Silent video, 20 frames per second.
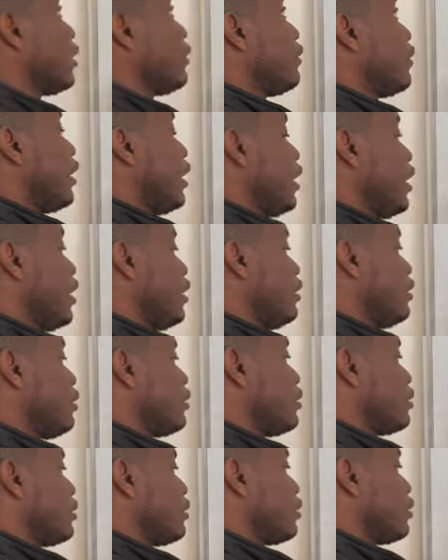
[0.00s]
a
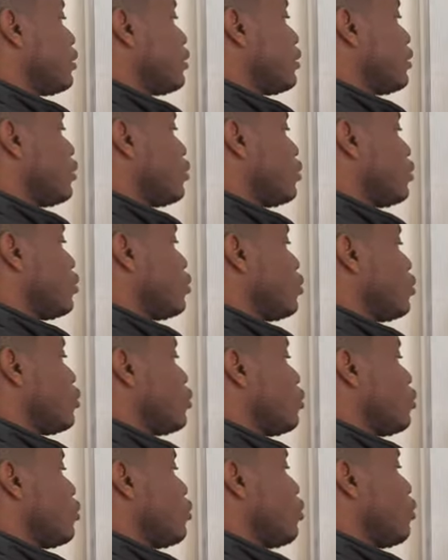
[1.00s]

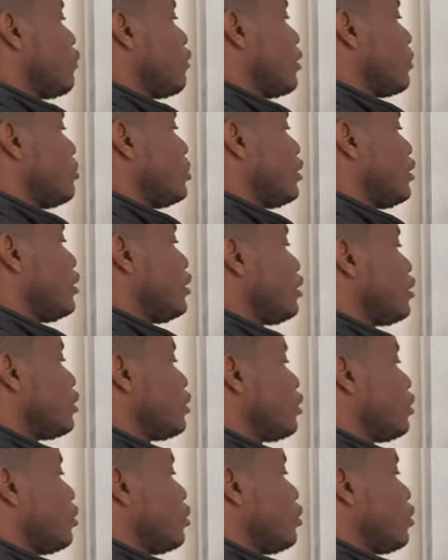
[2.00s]
over b
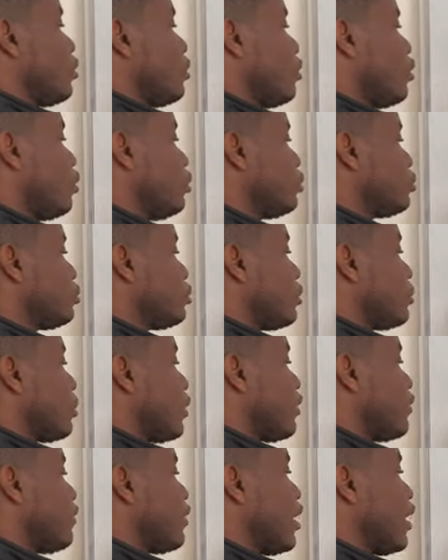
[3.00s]
all to the power
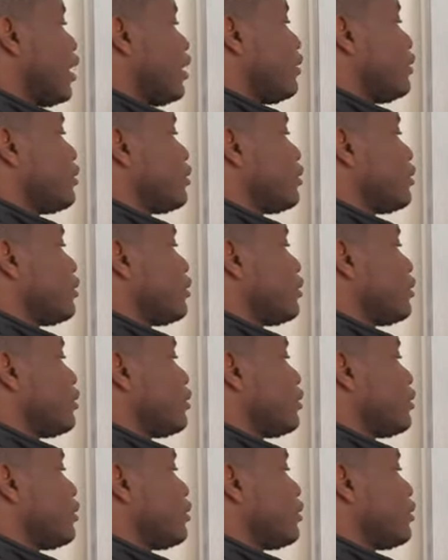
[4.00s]
5